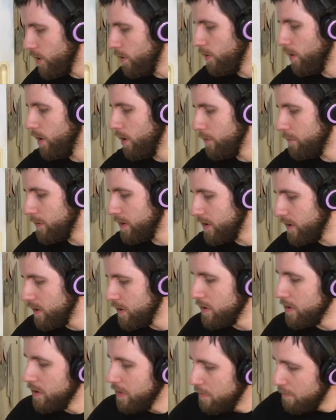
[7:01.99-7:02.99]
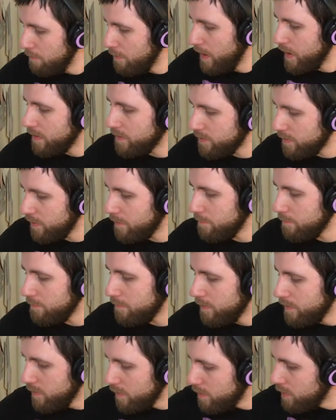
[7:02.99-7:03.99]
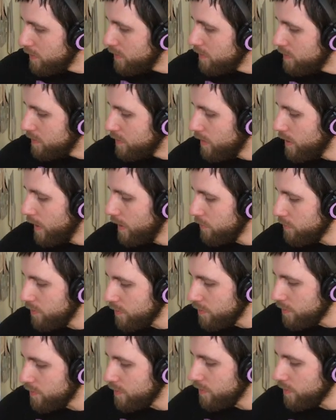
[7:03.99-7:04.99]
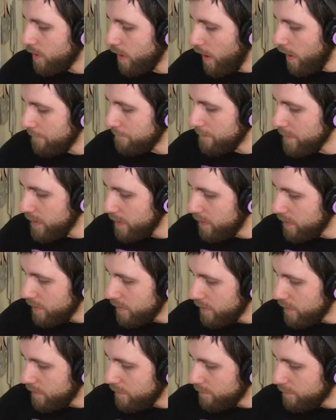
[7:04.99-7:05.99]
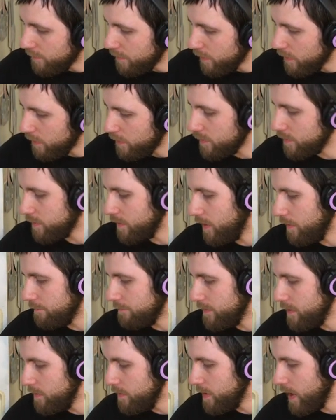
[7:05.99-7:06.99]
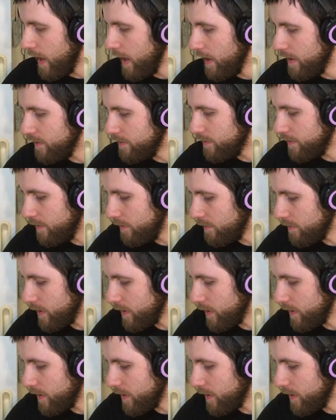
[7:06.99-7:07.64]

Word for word: go home and make some delicious coffee for a few days.